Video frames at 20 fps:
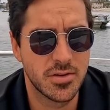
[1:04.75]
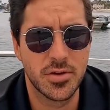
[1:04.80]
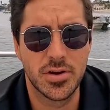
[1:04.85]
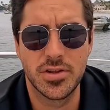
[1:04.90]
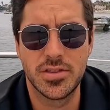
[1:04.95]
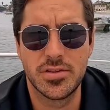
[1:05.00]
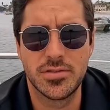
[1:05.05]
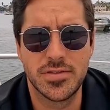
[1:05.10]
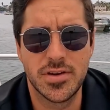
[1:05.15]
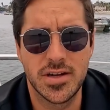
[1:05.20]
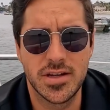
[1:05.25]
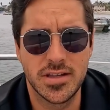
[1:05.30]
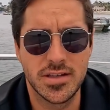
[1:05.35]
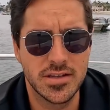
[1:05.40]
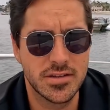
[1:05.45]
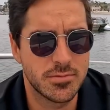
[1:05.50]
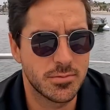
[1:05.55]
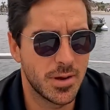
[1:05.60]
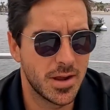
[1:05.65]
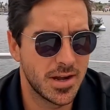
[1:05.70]
or at the very
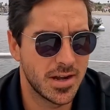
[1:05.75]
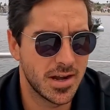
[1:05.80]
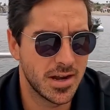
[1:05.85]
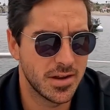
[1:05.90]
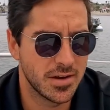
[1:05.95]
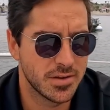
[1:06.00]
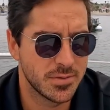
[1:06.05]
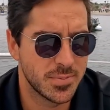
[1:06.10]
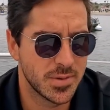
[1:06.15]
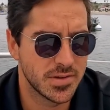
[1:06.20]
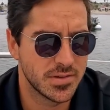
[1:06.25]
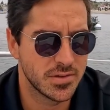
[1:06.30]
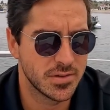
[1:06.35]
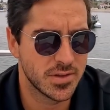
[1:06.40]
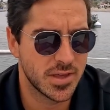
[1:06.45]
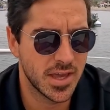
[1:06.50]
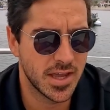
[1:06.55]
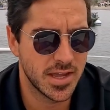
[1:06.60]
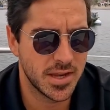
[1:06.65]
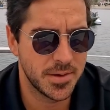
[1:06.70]
least, ride it out as best you
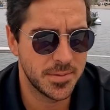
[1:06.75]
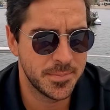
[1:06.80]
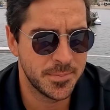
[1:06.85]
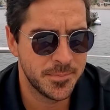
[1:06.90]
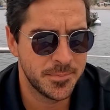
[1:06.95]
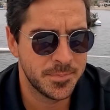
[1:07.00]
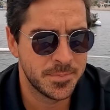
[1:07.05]
can.